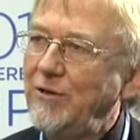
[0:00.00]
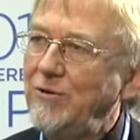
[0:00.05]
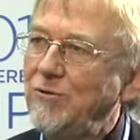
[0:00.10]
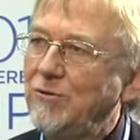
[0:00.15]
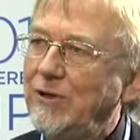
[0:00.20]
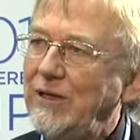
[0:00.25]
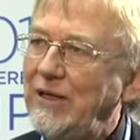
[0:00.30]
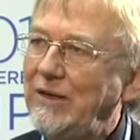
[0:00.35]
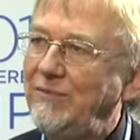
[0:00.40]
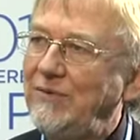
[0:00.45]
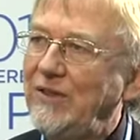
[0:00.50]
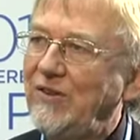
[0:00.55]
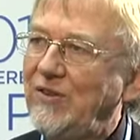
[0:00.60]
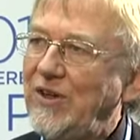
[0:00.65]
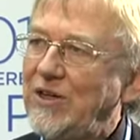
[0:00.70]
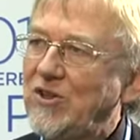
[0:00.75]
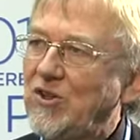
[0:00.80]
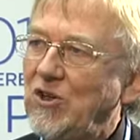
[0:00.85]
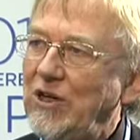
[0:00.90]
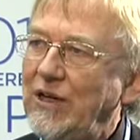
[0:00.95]
You can have
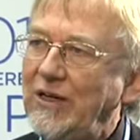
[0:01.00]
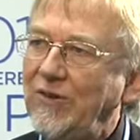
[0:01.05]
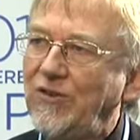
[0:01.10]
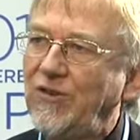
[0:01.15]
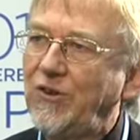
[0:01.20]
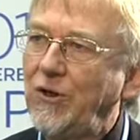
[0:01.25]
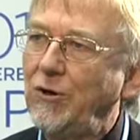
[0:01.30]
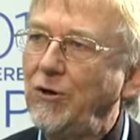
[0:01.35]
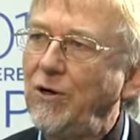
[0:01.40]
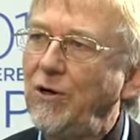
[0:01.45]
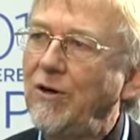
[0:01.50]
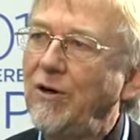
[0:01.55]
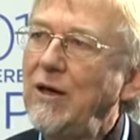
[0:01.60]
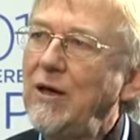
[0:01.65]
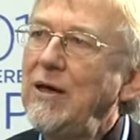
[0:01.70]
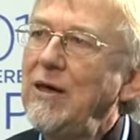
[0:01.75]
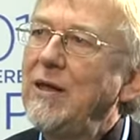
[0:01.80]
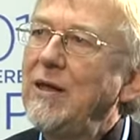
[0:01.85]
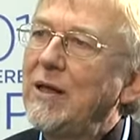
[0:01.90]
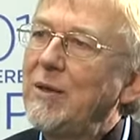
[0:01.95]
decentralized solar
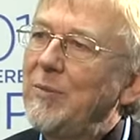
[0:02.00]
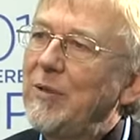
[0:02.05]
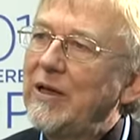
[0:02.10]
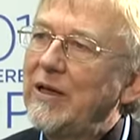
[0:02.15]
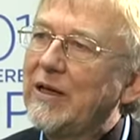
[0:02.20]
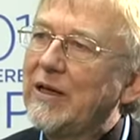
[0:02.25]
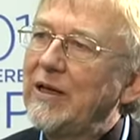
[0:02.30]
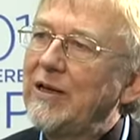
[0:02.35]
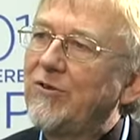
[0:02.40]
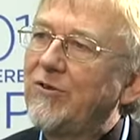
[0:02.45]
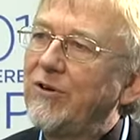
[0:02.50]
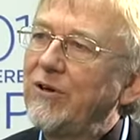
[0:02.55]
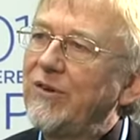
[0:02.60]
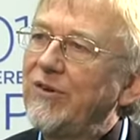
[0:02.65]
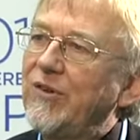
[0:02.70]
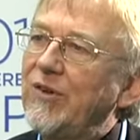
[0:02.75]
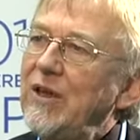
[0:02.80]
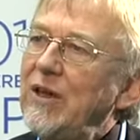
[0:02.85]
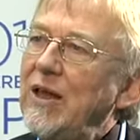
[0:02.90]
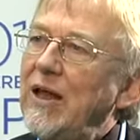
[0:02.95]
in many
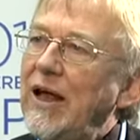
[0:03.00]
countries.